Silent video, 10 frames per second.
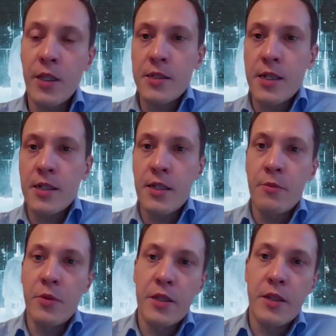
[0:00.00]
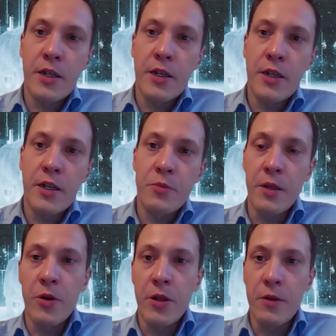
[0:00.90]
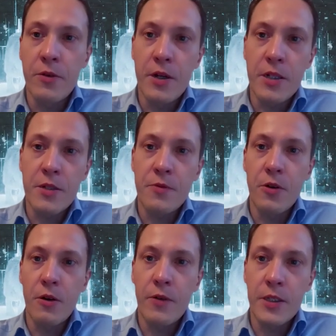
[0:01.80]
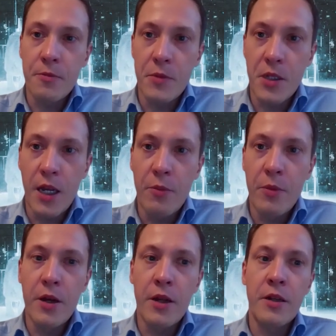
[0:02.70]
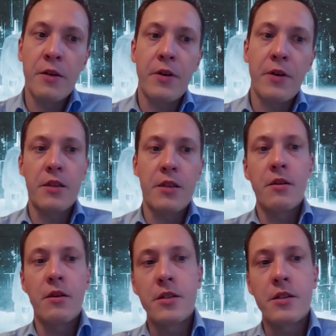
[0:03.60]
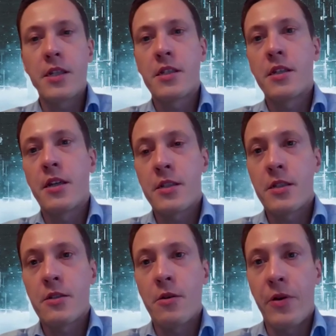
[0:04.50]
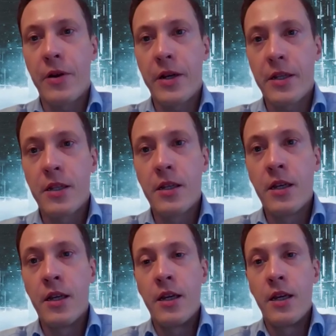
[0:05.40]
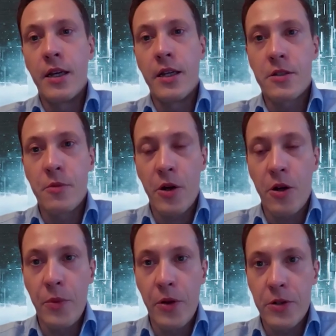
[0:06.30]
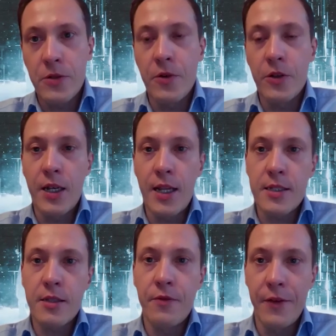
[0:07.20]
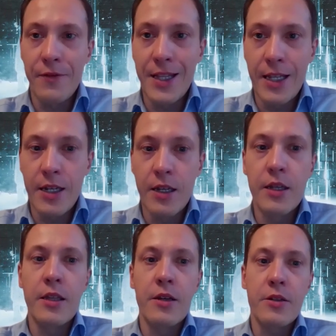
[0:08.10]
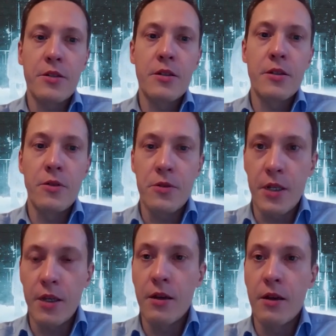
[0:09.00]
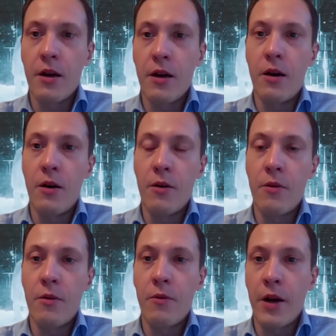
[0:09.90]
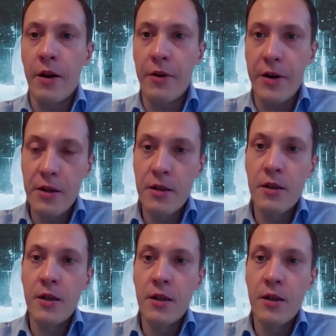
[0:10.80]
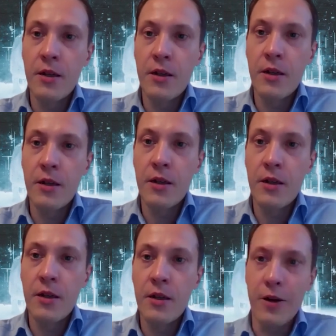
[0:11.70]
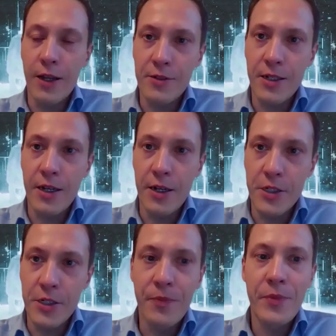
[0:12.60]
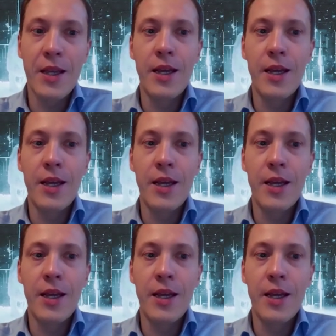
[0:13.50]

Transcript: sustainability has been important for us for quite some time. And in fact, CSC has operated its supercomputers for the last 15 years using 100% hydroelectric energy,